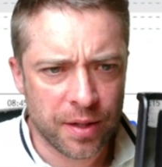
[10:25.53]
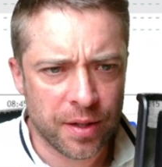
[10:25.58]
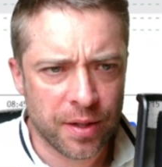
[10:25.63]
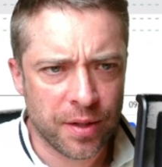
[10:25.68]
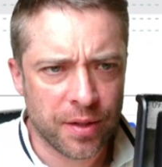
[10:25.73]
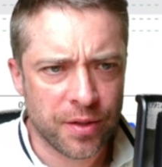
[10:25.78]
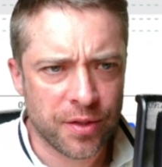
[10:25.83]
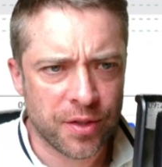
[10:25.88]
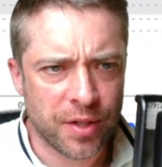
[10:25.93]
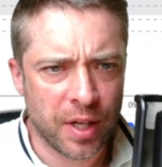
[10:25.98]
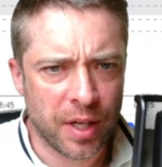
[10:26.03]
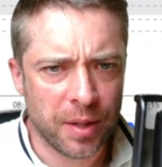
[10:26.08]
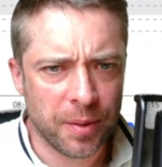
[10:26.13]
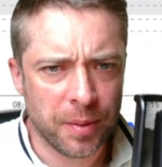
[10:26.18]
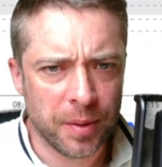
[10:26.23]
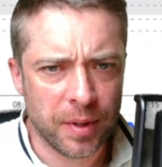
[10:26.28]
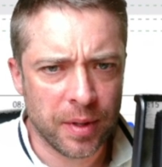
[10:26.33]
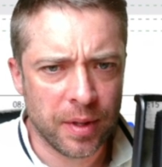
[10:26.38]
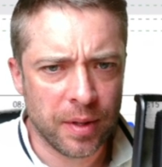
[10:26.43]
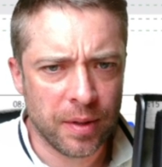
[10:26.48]
So
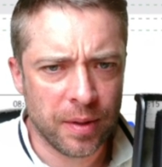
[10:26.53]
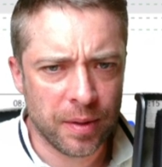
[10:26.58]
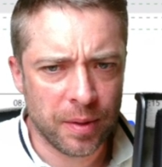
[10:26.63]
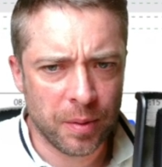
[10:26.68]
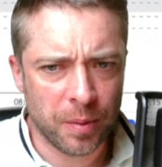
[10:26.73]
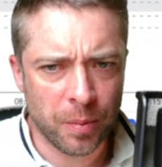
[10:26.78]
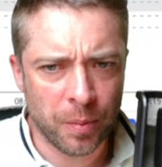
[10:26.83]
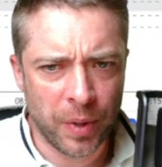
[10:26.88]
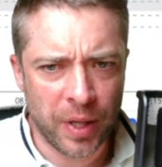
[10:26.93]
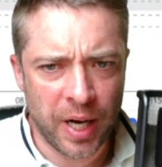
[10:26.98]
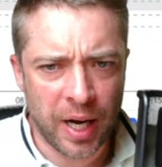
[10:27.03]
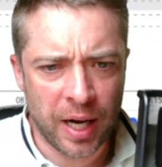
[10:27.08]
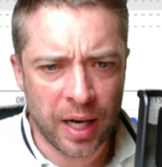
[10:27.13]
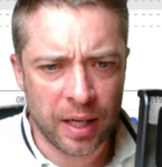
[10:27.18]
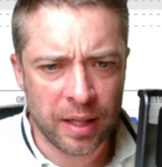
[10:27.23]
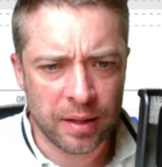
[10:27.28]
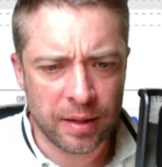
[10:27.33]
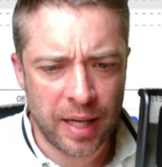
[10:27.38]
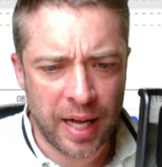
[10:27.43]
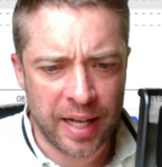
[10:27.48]
we are
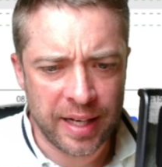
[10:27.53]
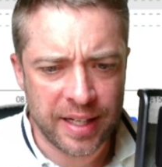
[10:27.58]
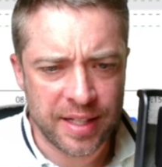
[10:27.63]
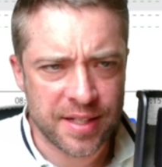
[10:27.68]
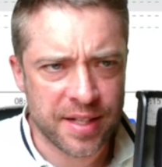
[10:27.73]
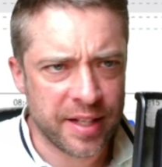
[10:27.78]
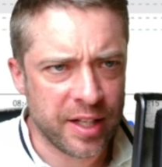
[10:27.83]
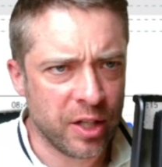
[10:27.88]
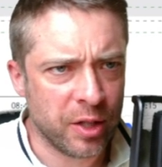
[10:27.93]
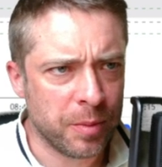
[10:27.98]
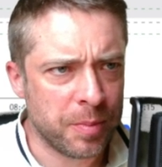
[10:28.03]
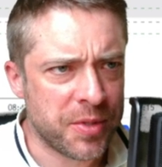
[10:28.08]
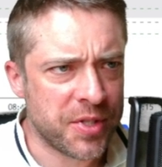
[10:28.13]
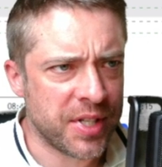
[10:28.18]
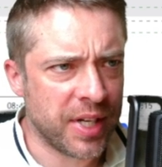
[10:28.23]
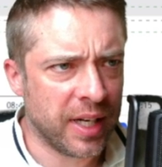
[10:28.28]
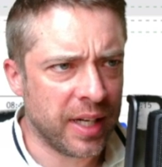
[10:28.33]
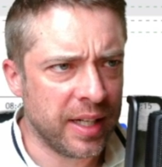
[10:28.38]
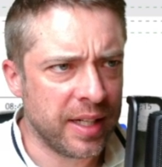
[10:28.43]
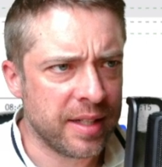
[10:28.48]
heading to the
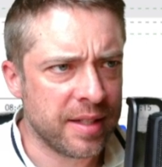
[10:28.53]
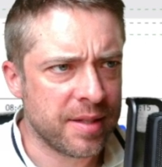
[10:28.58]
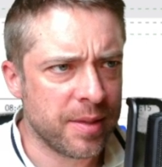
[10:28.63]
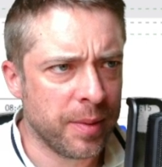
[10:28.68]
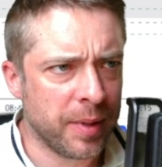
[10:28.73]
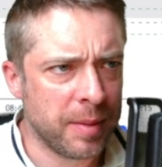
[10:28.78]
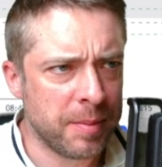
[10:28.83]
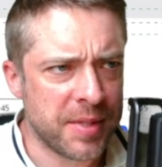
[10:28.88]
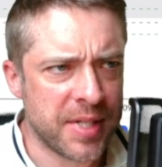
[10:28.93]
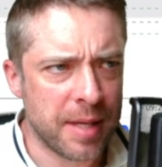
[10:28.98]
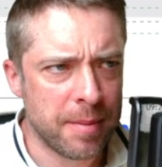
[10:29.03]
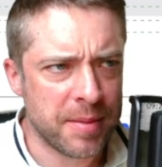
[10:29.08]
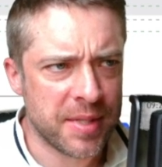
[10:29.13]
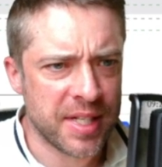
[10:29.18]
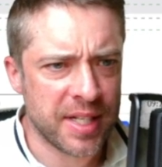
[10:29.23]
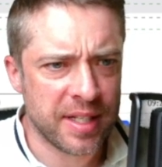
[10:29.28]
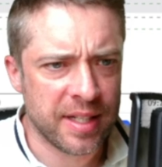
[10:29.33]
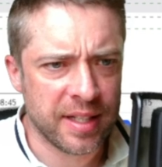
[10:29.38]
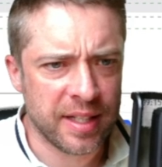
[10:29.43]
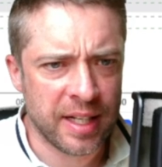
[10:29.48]
upside. So I'm
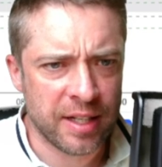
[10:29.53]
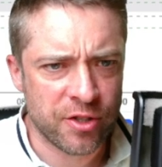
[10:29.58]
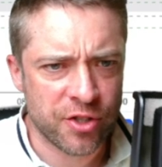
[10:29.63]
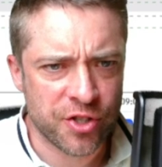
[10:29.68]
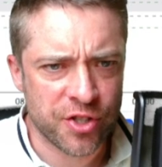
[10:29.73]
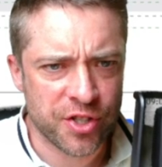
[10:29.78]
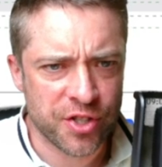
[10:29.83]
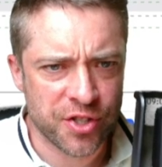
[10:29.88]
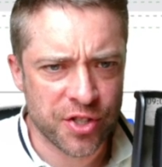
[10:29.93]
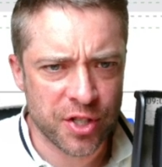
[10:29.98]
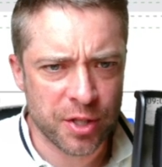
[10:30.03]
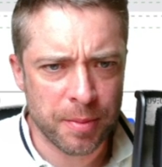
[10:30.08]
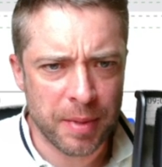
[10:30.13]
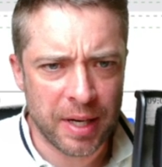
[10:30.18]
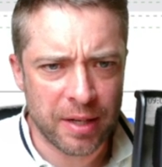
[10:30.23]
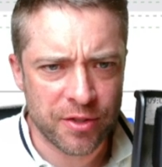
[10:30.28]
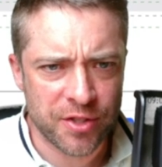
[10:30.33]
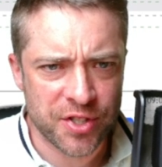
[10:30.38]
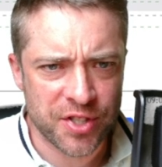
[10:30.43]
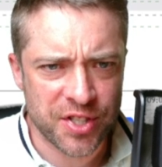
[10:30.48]
tempted now just to zoom
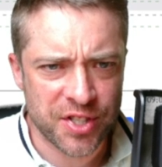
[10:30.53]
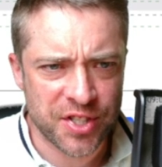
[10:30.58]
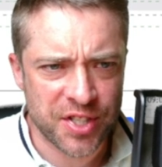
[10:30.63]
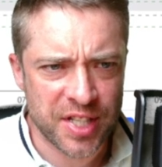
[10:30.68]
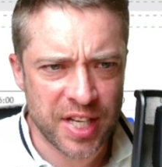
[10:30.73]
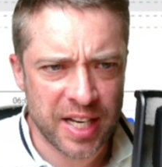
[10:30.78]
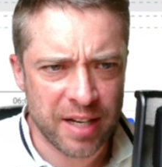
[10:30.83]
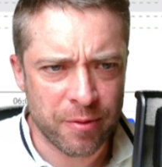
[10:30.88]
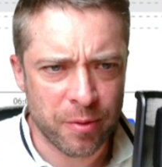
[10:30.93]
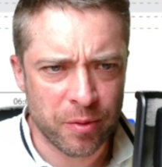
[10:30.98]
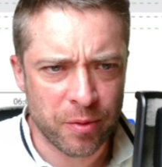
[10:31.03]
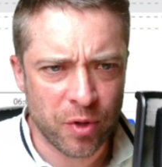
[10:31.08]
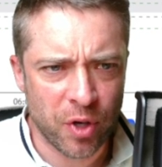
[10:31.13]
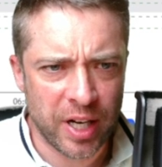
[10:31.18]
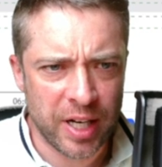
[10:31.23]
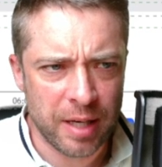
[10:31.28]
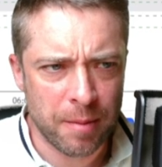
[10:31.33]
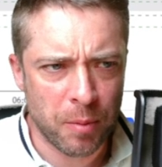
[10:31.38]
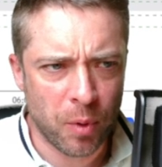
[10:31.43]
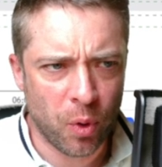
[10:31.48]
out just to see if we've got
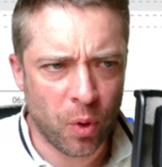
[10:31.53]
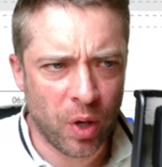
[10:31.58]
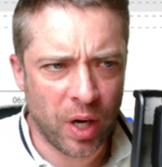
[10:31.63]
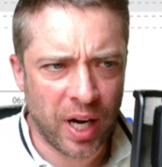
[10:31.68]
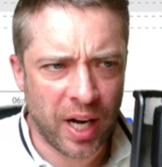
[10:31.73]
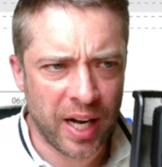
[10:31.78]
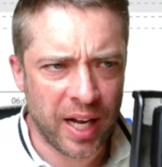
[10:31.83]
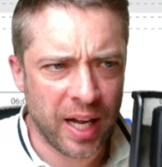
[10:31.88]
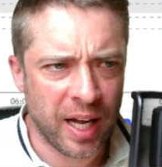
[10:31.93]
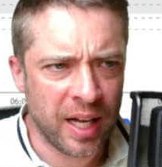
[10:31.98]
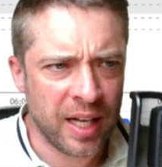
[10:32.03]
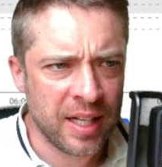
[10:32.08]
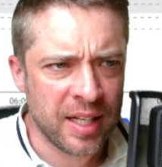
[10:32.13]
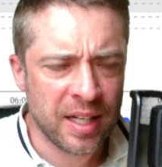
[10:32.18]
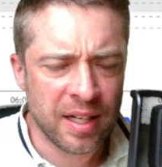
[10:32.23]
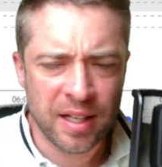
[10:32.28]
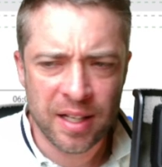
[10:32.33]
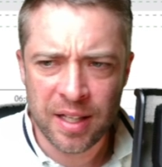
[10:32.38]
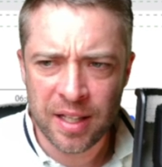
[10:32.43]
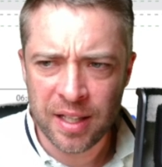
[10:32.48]
any more higher
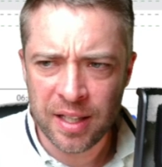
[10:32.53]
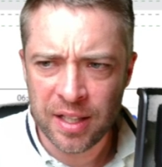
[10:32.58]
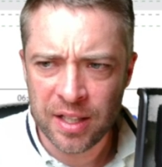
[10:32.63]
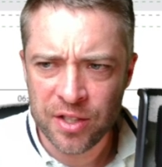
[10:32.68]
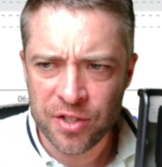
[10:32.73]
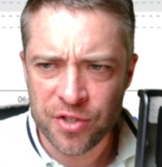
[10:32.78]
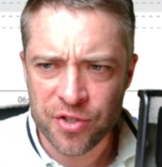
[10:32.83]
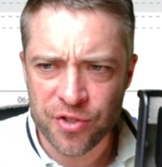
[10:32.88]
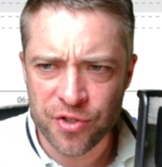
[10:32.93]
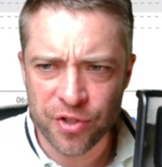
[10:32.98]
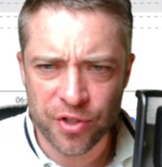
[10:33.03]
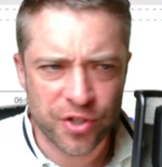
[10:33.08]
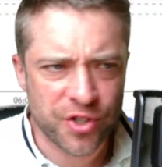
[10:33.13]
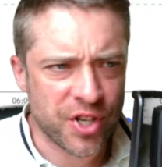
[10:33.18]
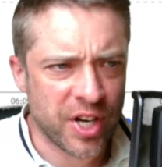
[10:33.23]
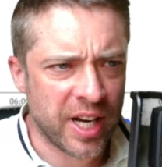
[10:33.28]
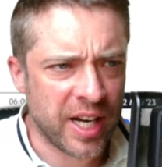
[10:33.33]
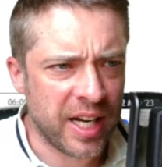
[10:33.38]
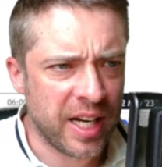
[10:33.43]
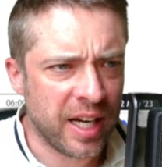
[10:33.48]

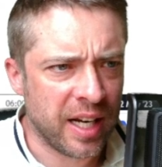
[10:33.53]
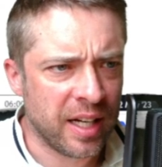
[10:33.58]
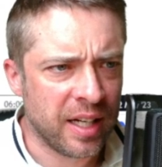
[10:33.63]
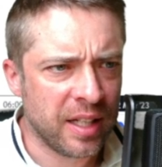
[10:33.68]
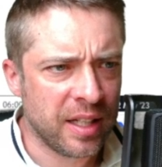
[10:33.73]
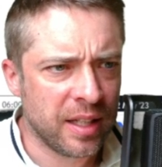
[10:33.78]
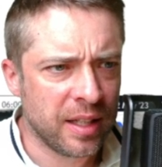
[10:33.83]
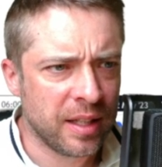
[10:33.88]
structure here.